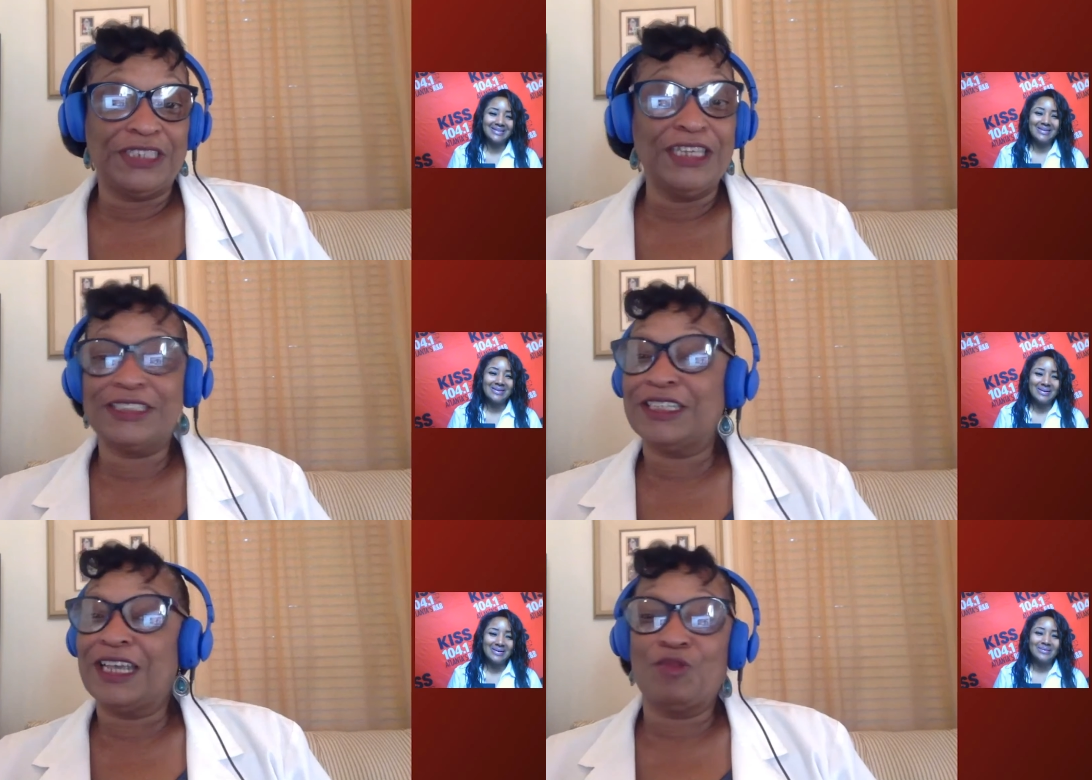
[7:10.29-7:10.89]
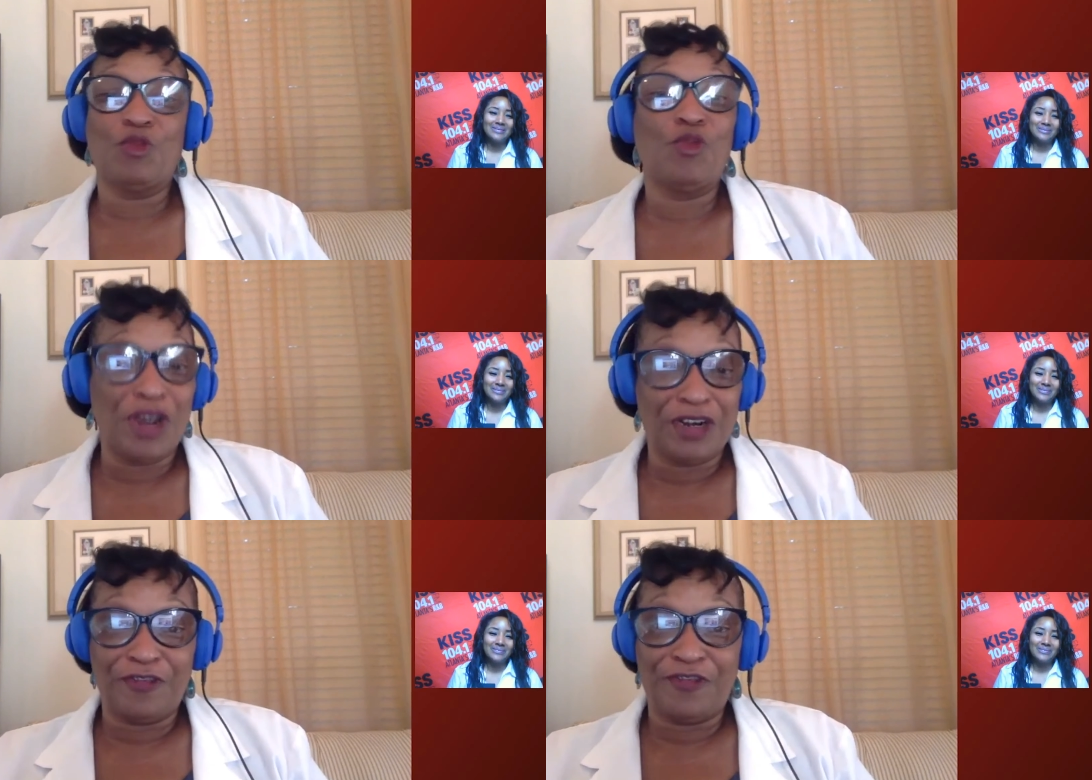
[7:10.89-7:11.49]
Speaker 1: Isn't that
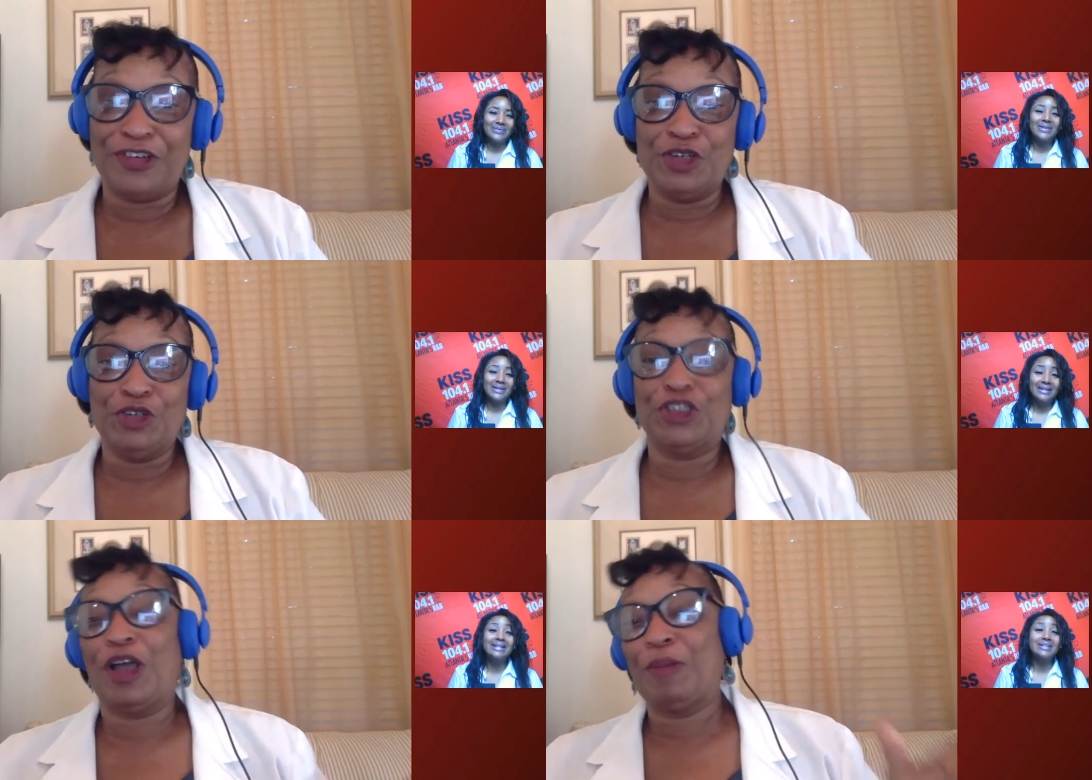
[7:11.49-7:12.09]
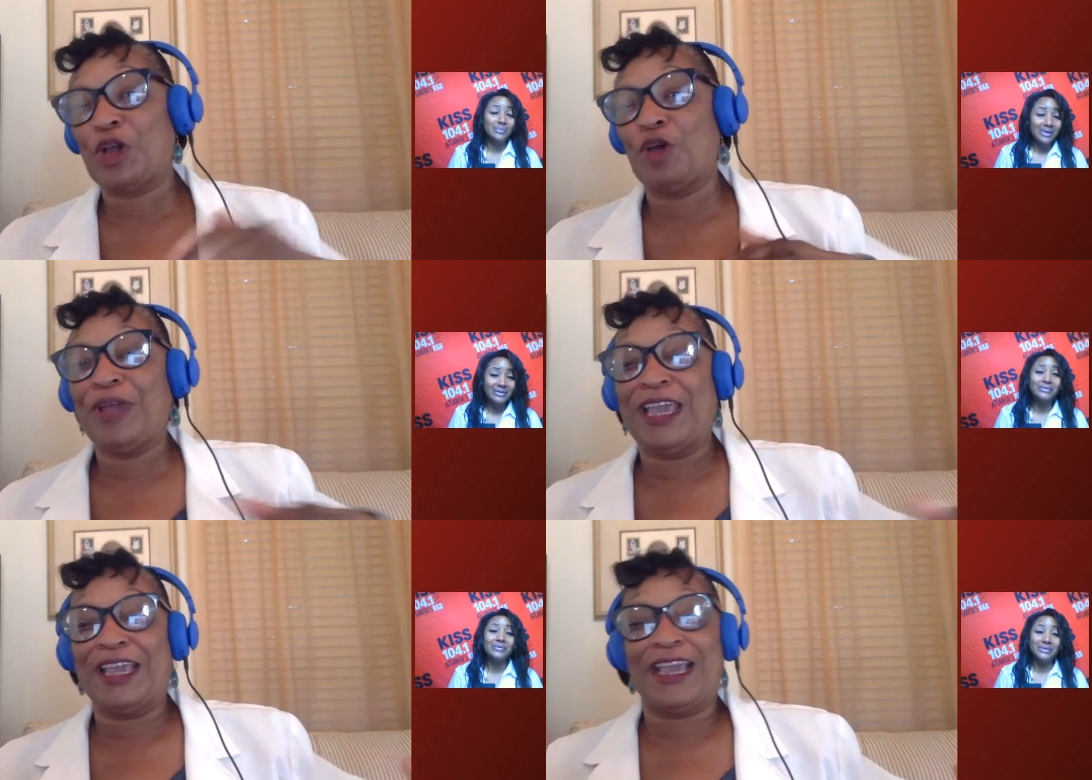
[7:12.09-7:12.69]
wonderful news? No, I'm going to go
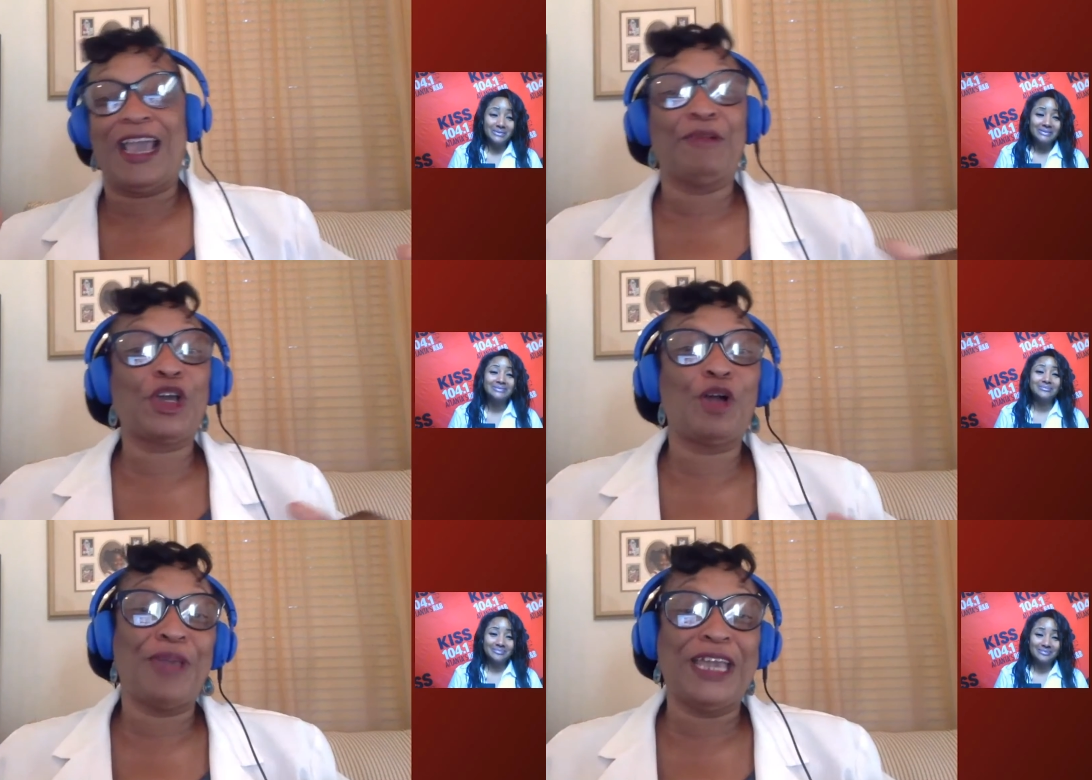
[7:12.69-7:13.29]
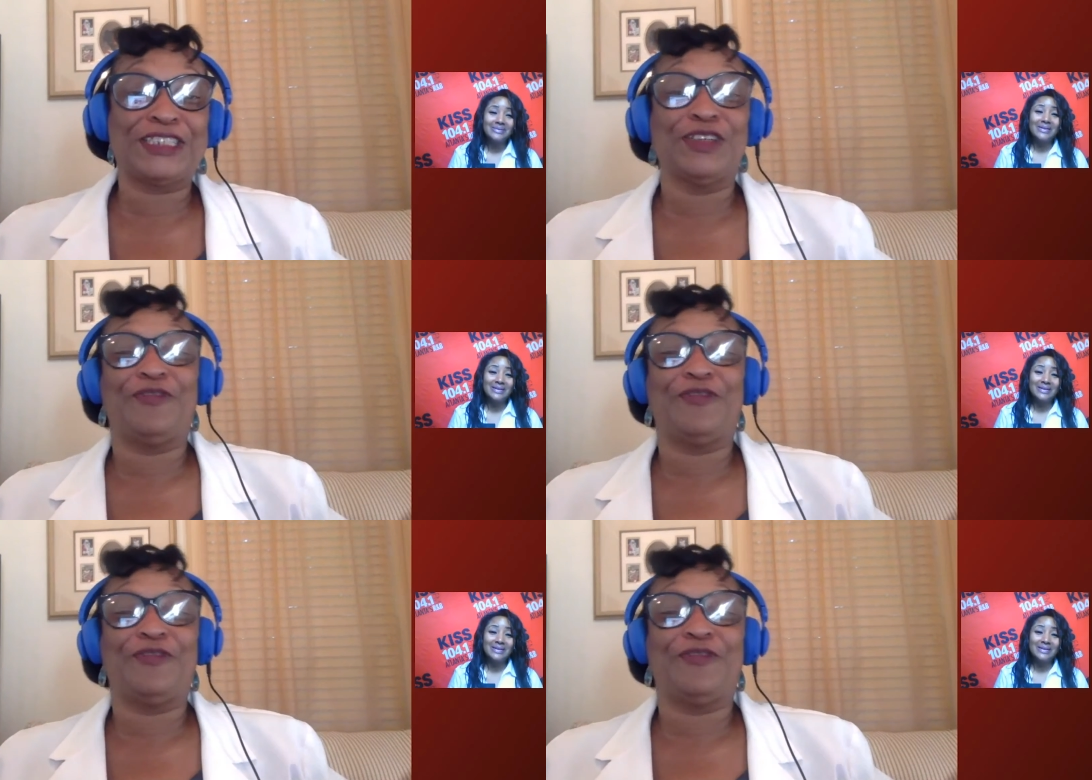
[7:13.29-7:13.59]
back. I'm going to go back to